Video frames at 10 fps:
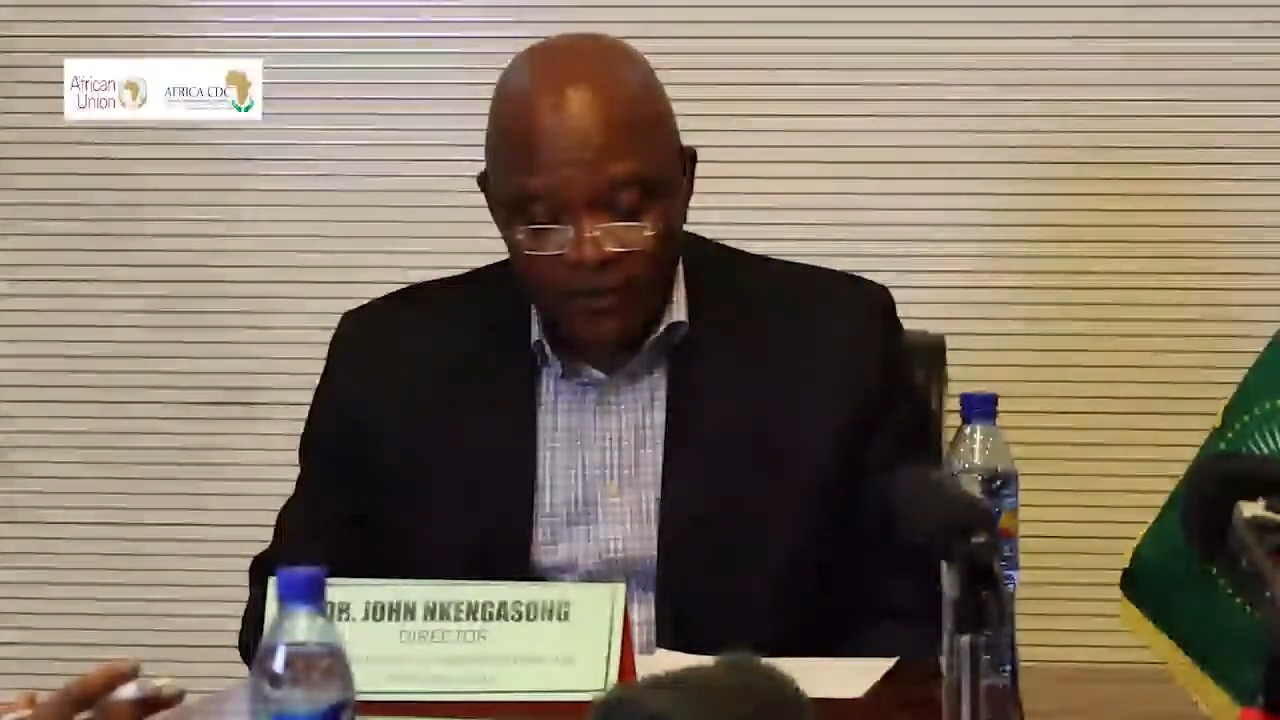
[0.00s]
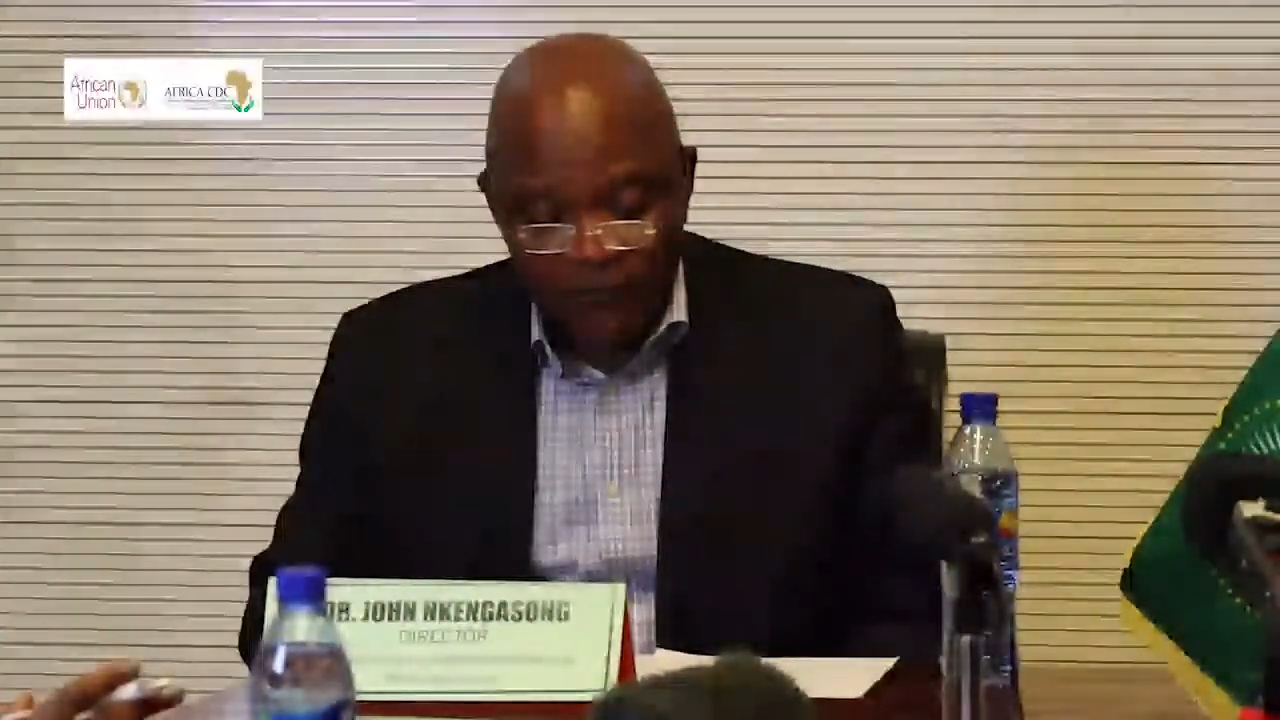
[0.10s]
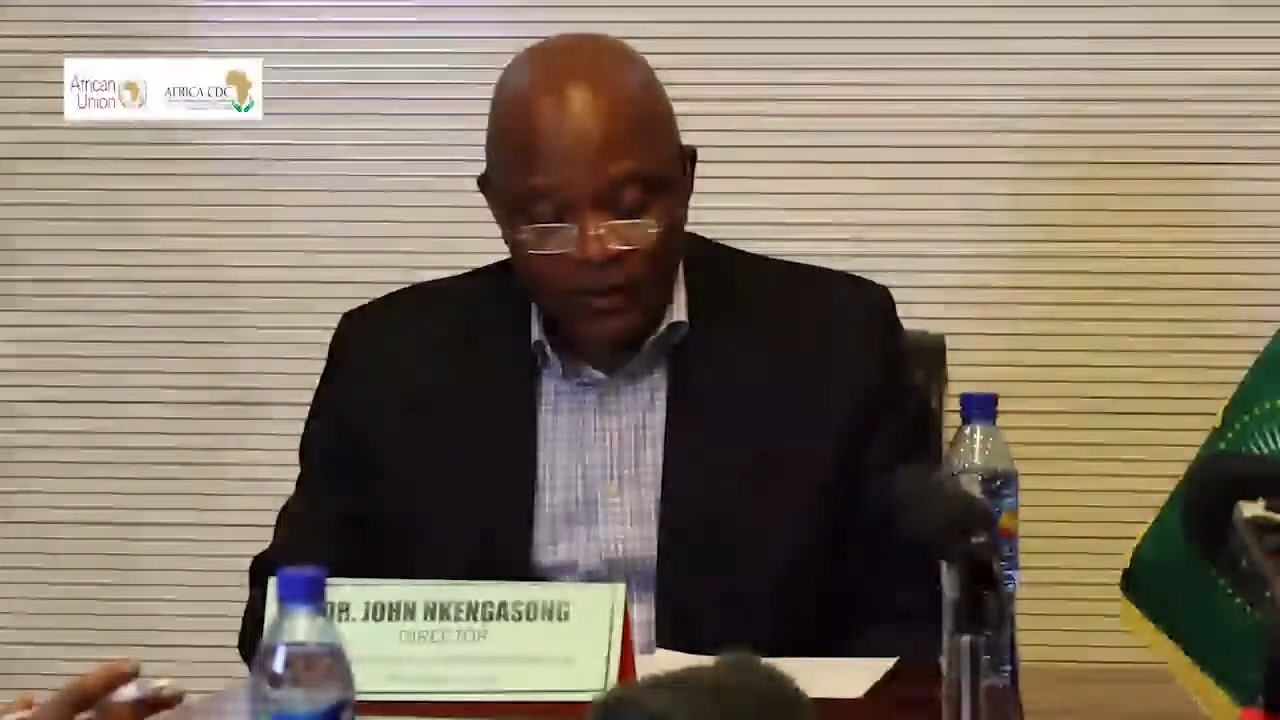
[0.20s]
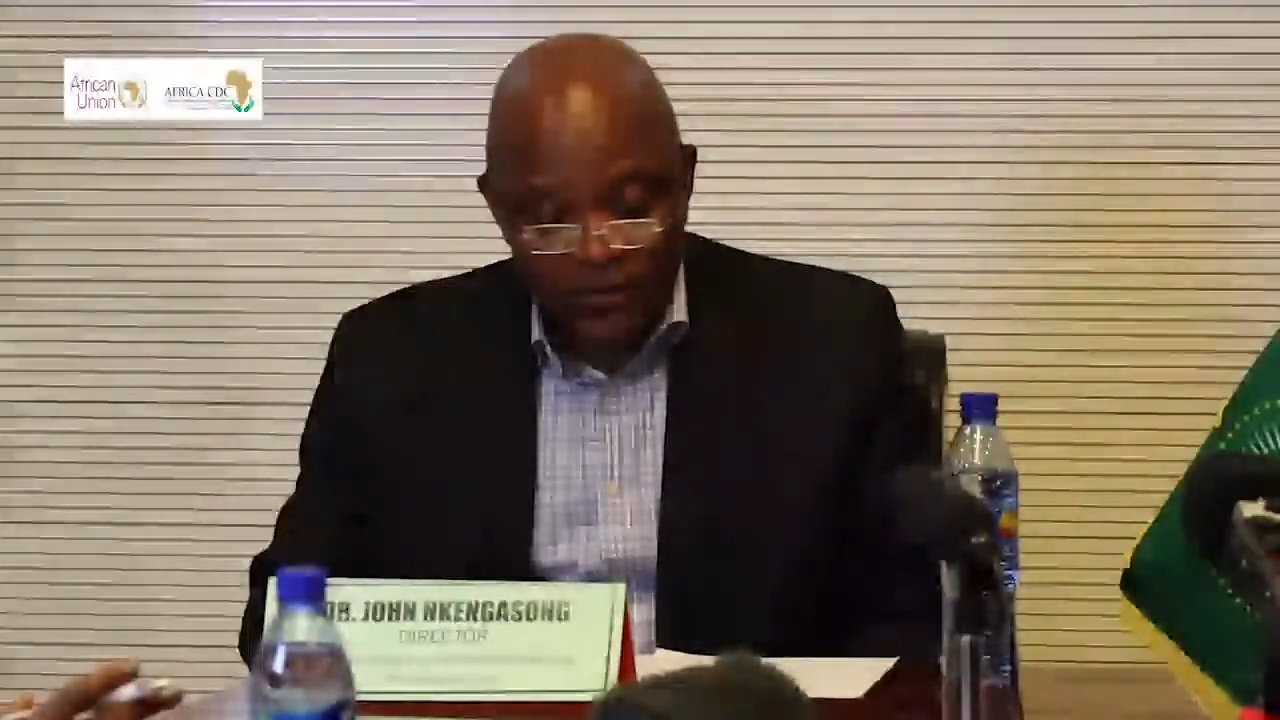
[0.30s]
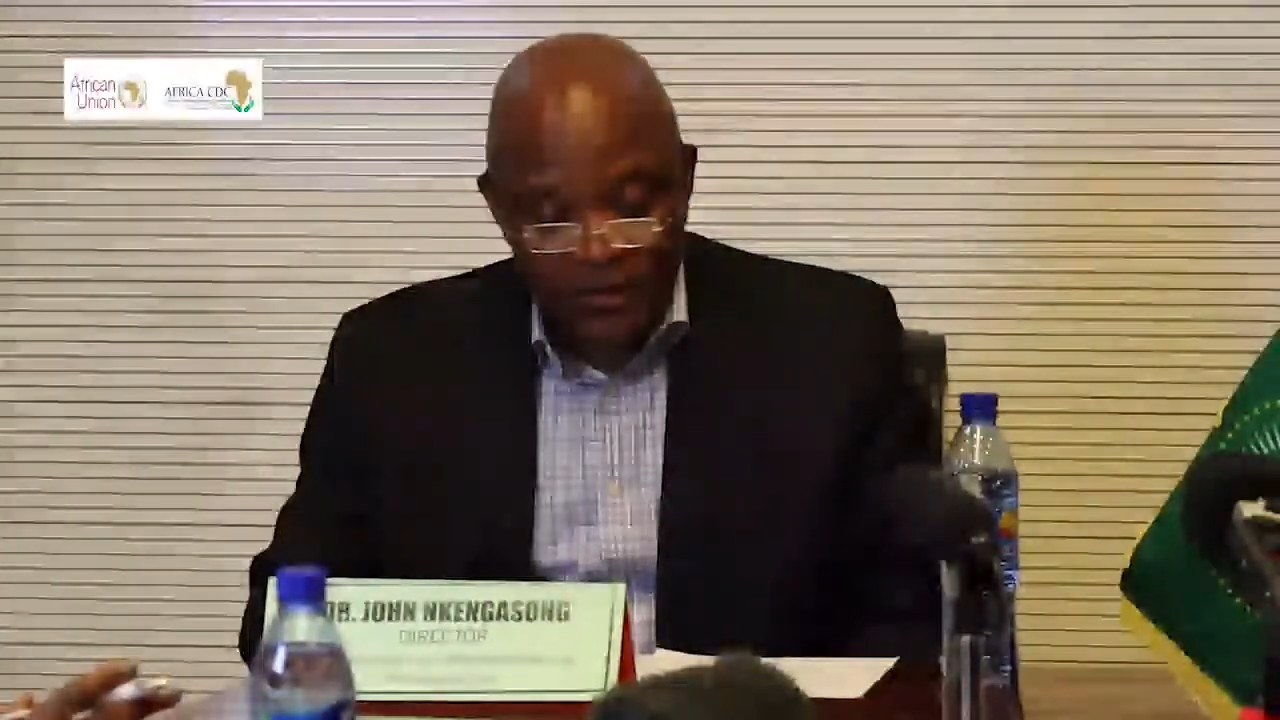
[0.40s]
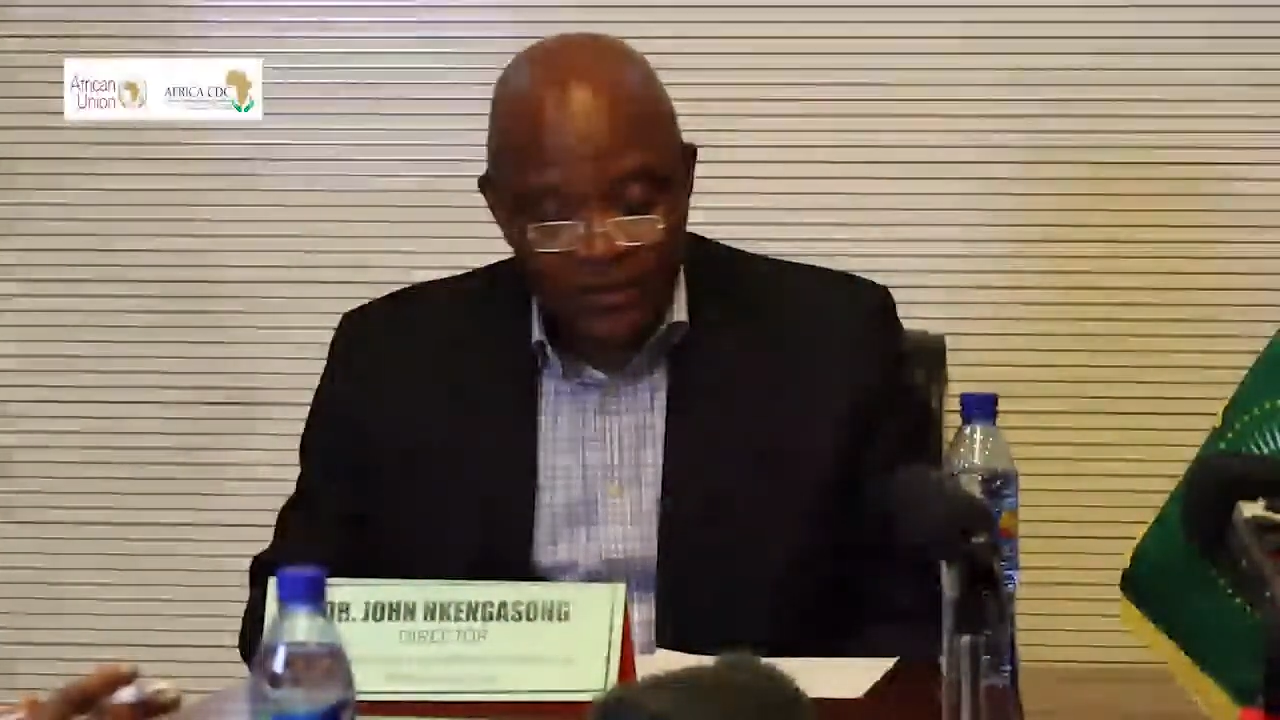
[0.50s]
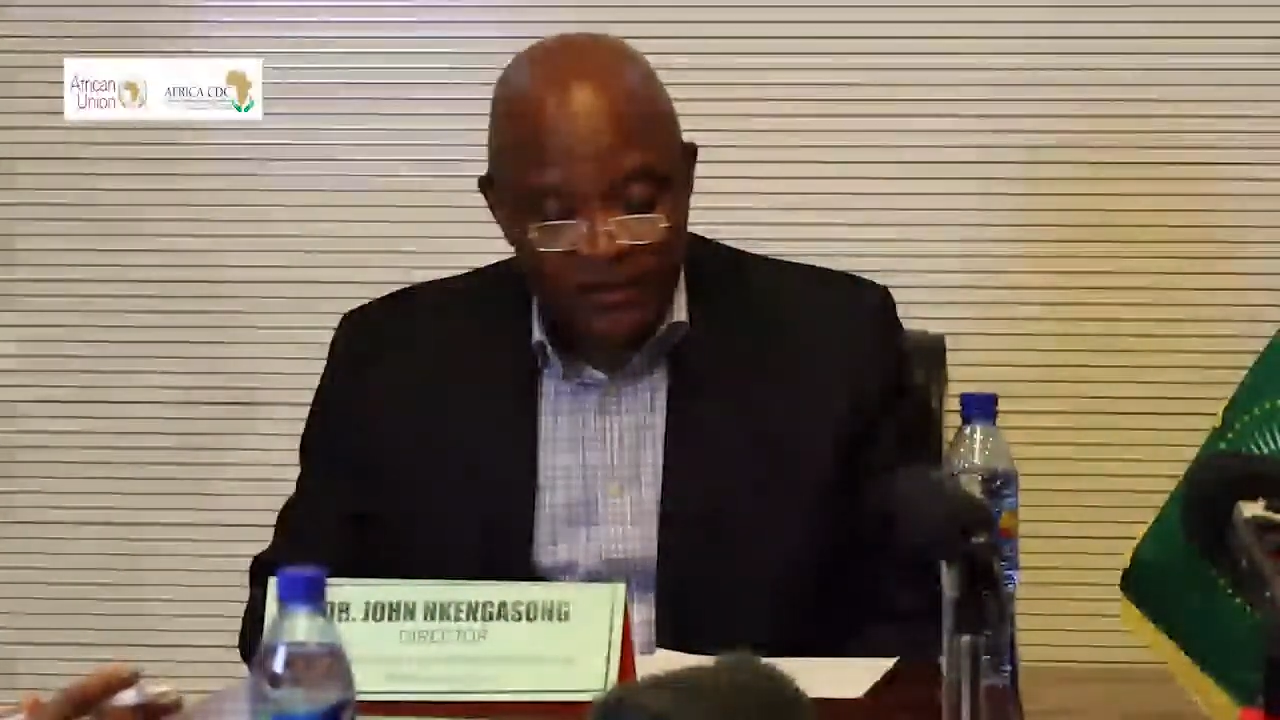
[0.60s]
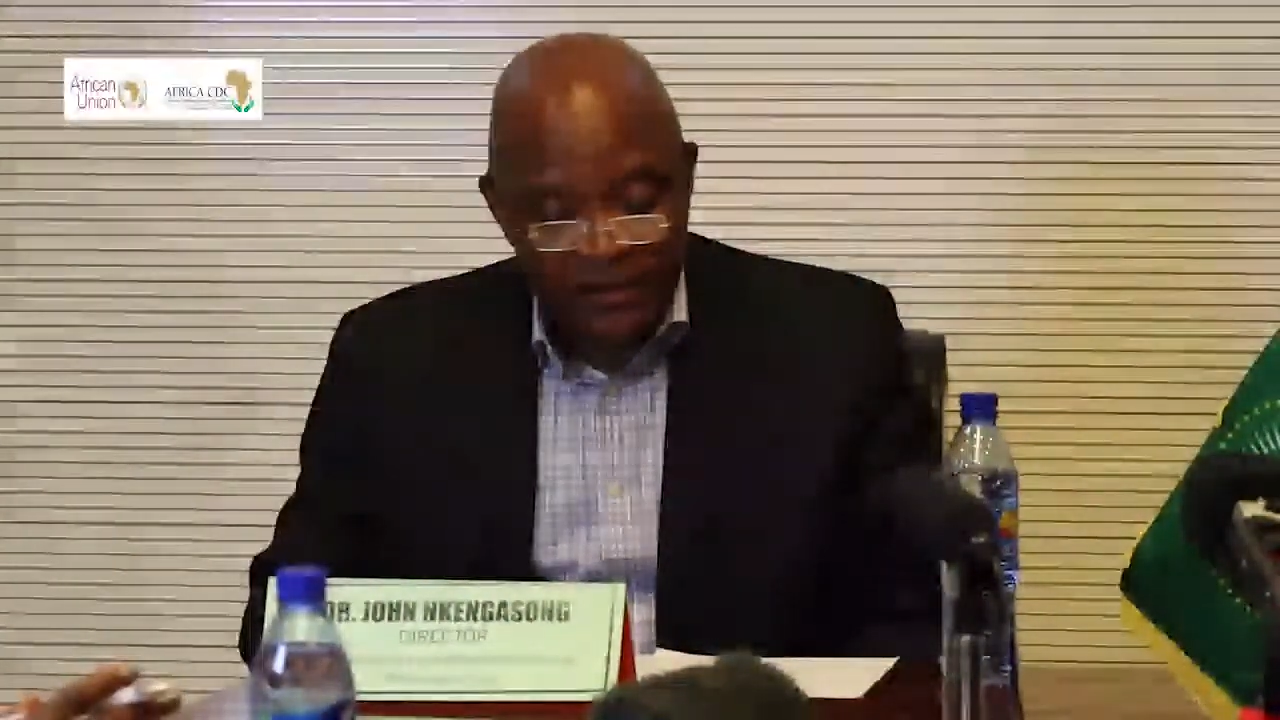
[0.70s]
Foundation